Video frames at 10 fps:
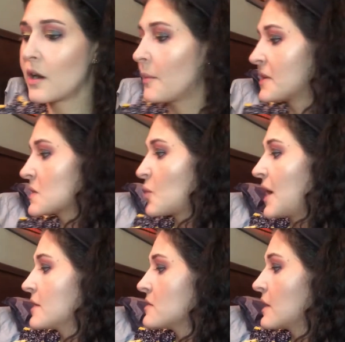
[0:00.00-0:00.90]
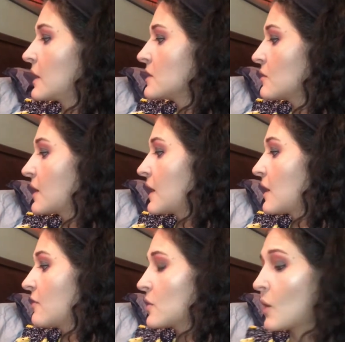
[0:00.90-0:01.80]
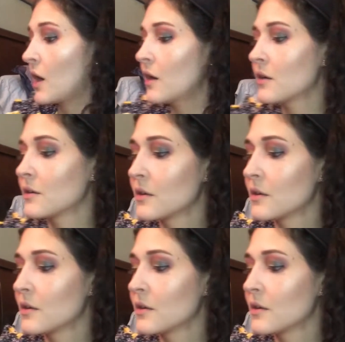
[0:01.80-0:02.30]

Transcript: And I'm gonna spray it so that I don't get it everywhere.